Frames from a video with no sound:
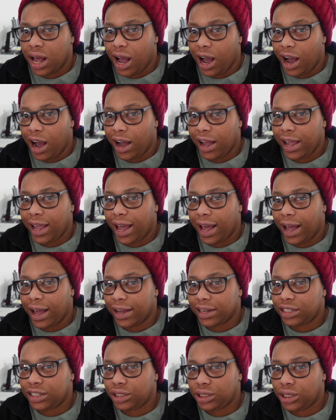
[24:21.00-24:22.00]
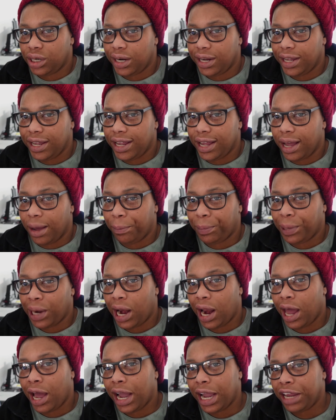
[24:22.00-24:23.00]
I actually
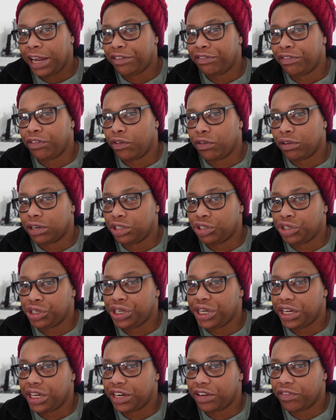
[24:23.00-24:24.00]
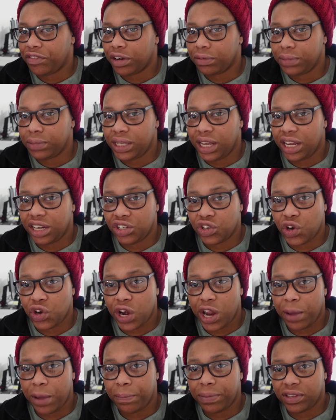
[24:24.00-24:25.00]
applied for a junior DevOps
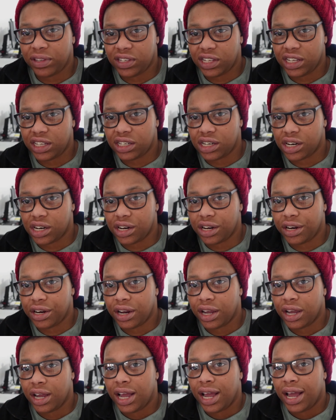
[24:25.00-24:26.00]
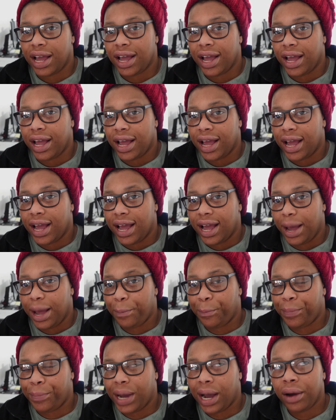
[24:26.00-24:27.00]
engineer position
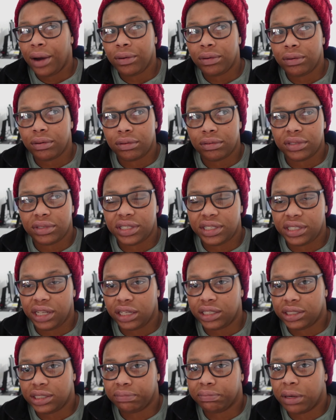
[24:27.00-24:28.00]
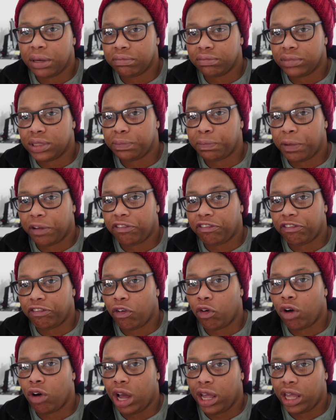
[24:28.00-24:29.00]
about 6 months
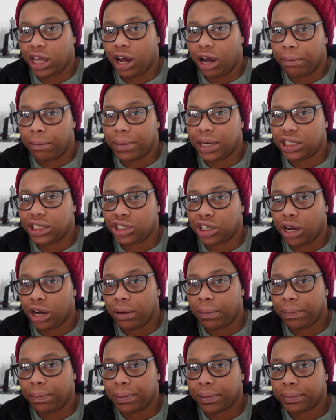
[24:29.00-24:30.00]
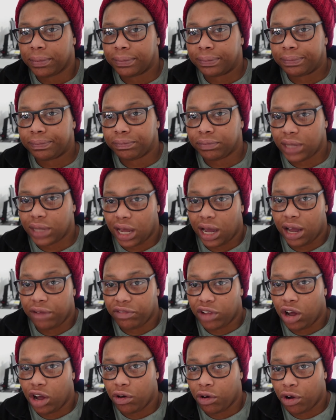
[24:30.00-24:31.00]
before I got my job that
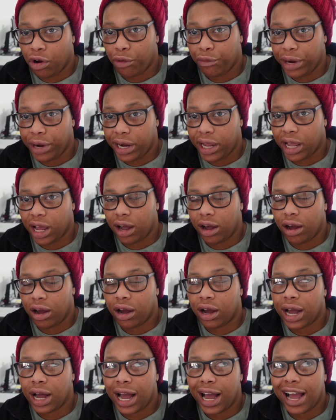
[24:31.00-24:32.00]
currently got.